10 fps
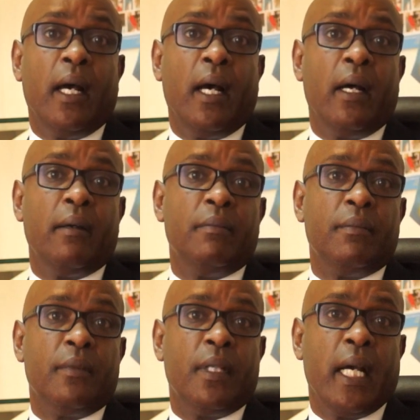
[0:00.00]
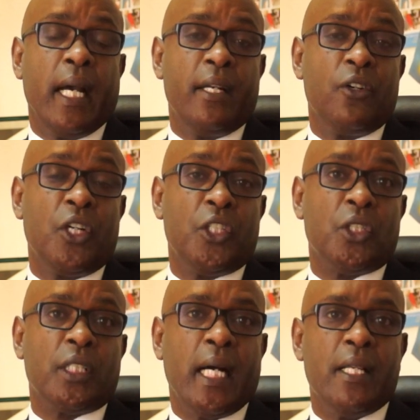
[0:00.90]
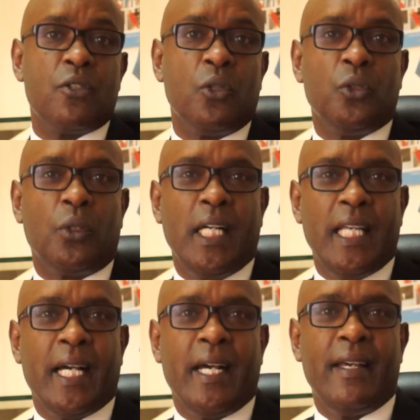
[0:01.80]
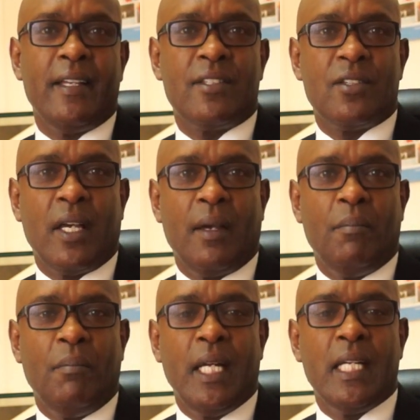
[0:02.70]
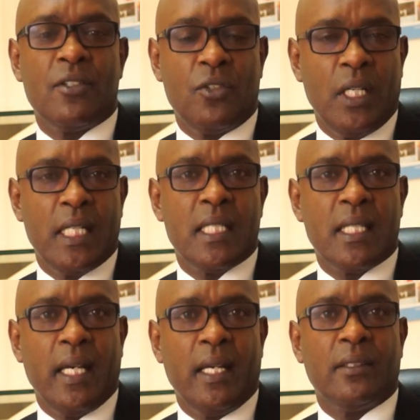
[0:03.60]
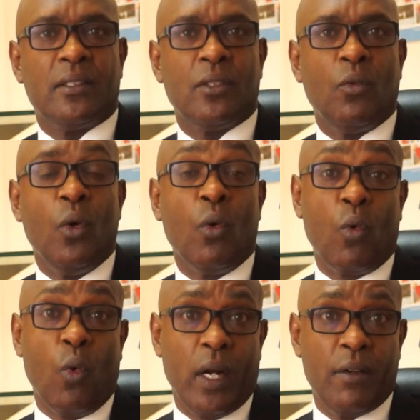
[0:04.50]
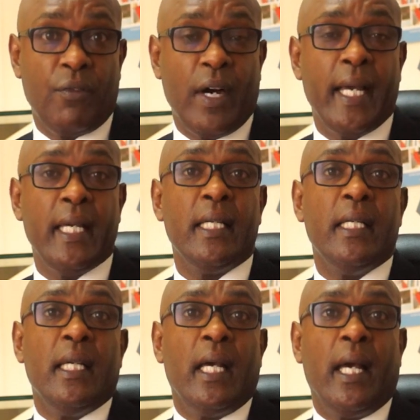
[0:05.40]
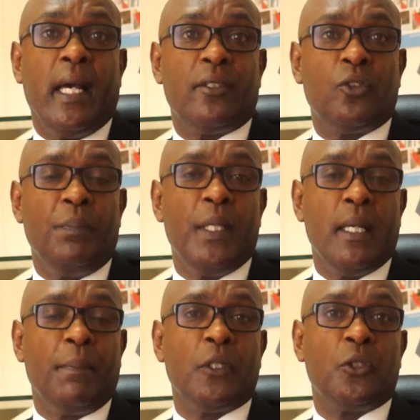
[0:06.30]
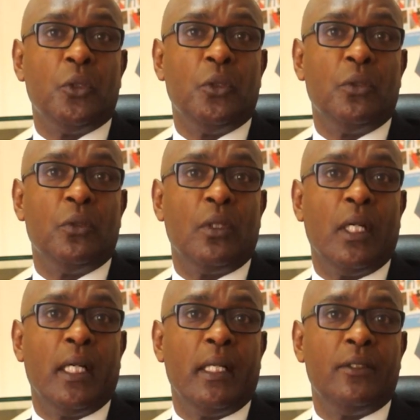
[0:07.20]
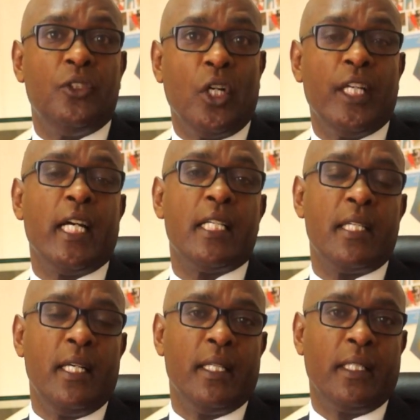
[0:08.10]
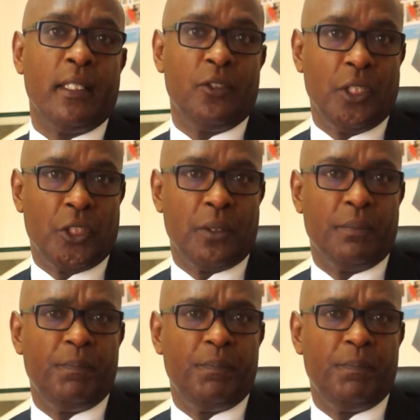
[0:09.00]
the Higher Education Council, to clear as many students as will qualify to be able to join us in a graduation.